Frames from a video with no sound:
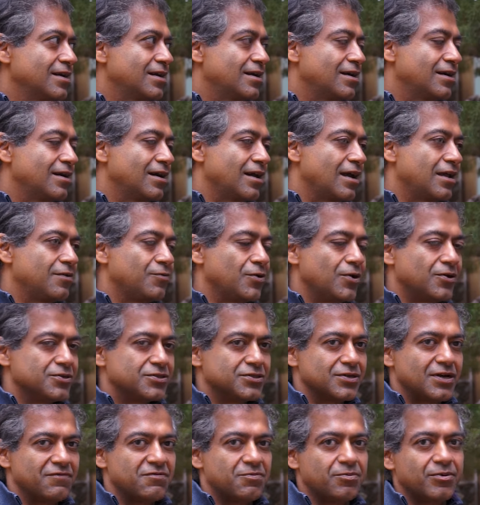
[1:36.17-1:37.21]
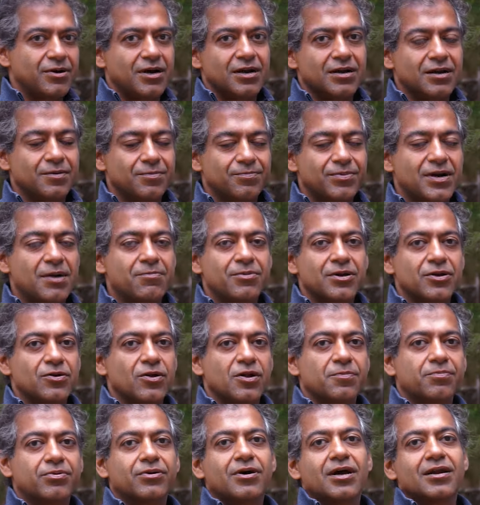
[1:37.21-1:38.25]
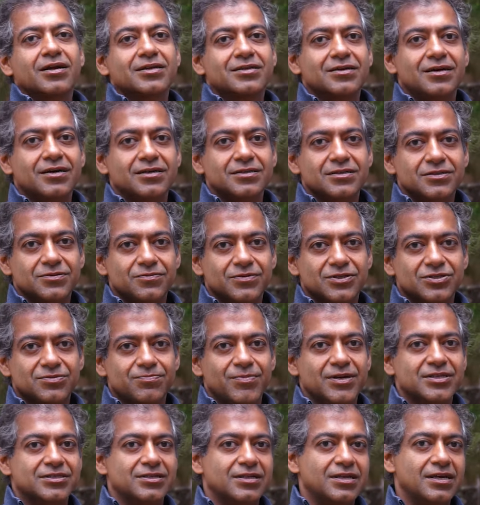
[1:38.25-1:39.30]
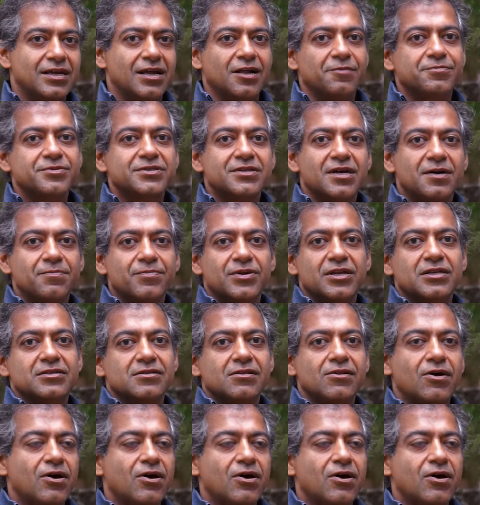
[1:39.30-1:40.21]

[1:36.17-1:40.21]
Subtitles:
And we also have a property called Product Hunt, which basically helps companies